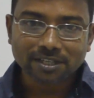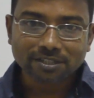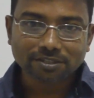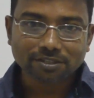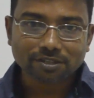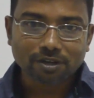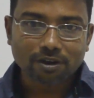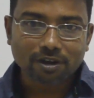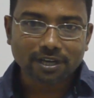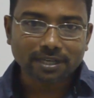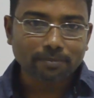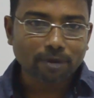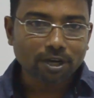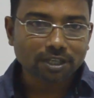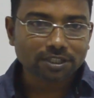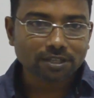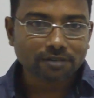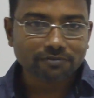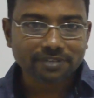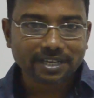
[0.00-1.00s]
So in
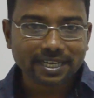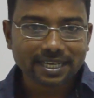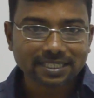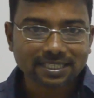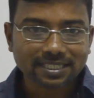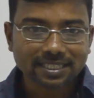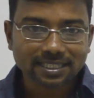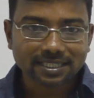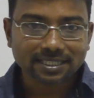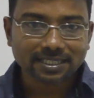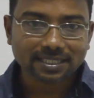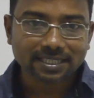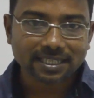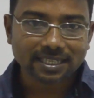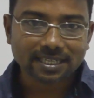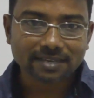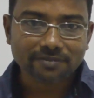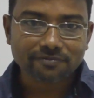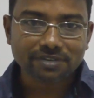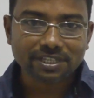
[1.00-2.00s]
most of cases,
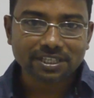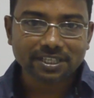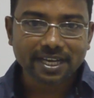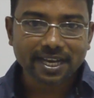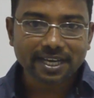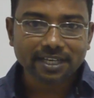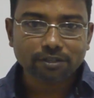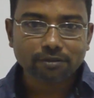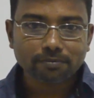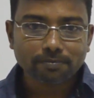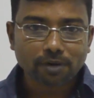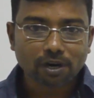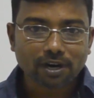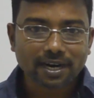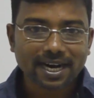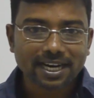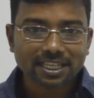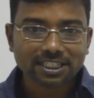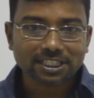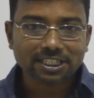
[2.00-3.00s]
we tend to
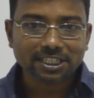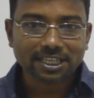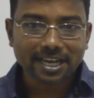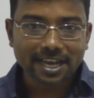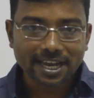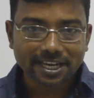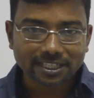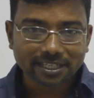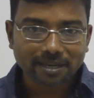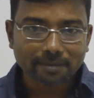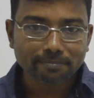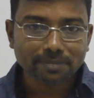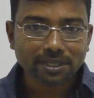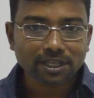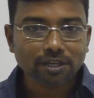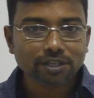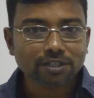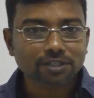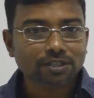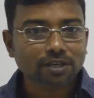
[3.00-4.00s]
procrastinate
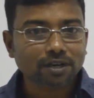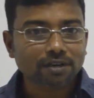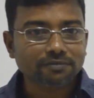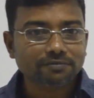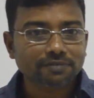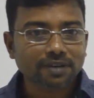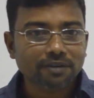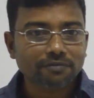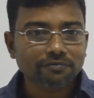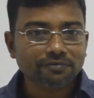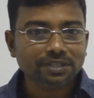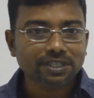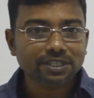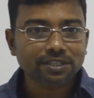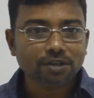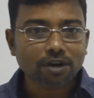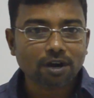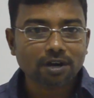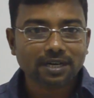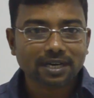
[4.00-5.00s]
because of we
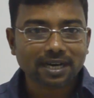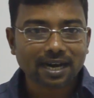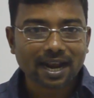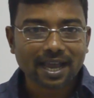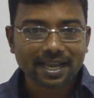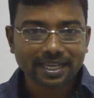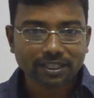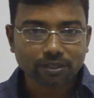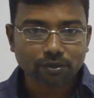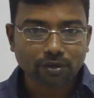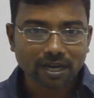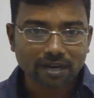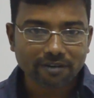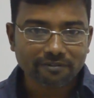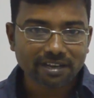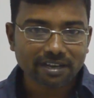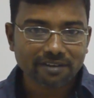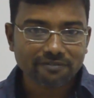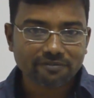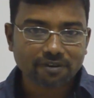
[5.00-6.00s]
don't like to
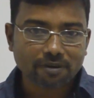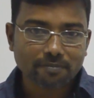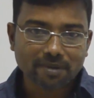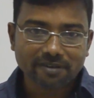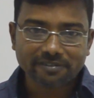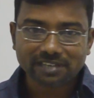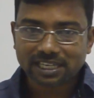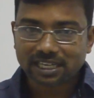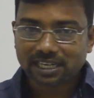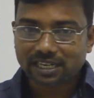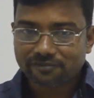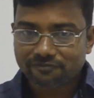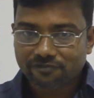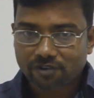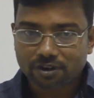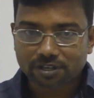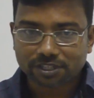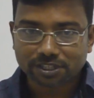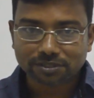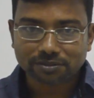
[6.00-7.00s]
away from our
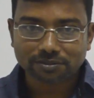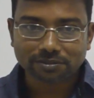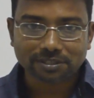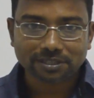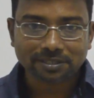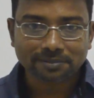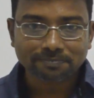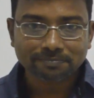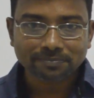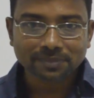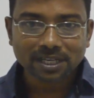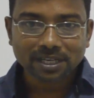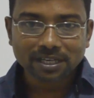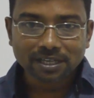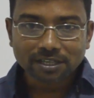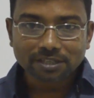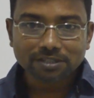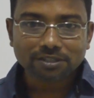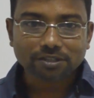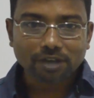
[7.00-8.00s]
comfort zone.
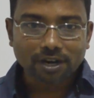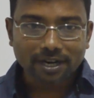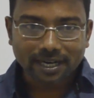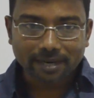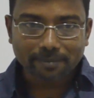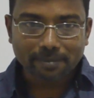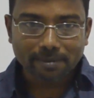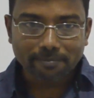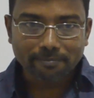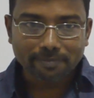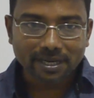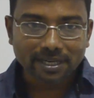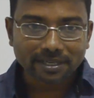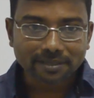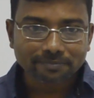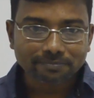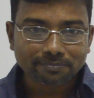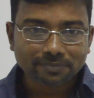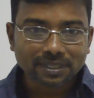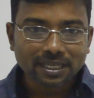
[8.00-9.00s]
So remember,
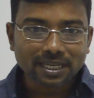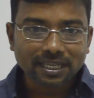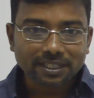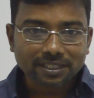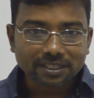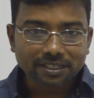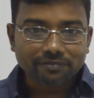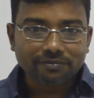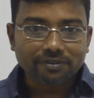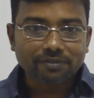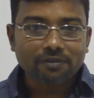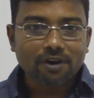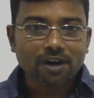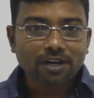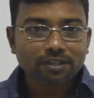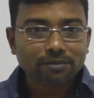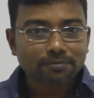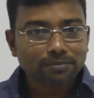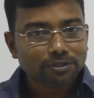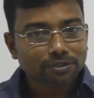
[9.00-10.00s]
if you
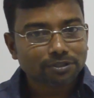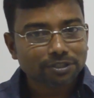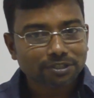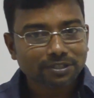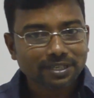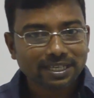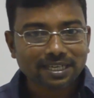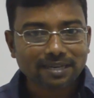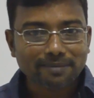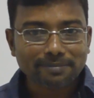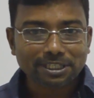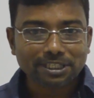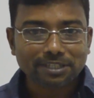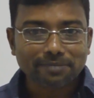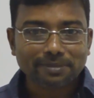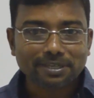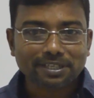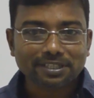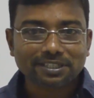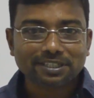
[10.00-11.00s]
want to boost your
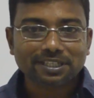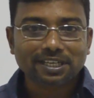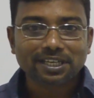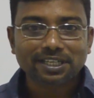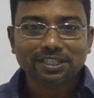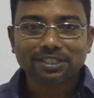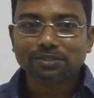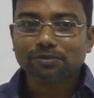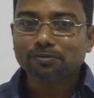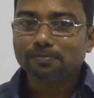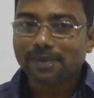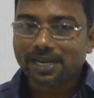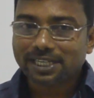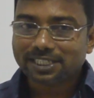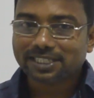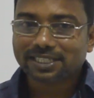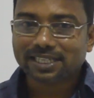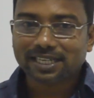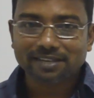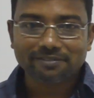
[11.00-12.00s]
commitment, you
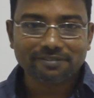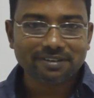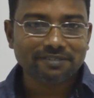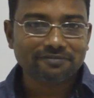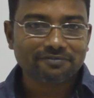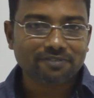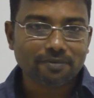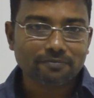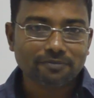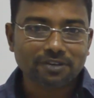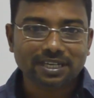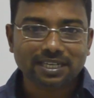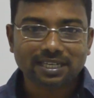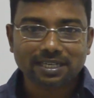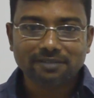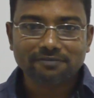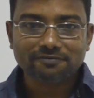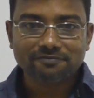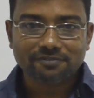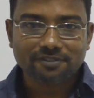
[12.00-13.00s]
must away from your
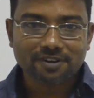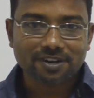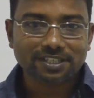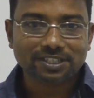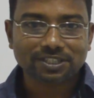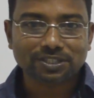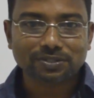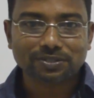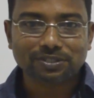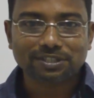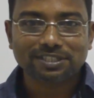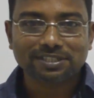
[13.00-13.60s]
comfort zone.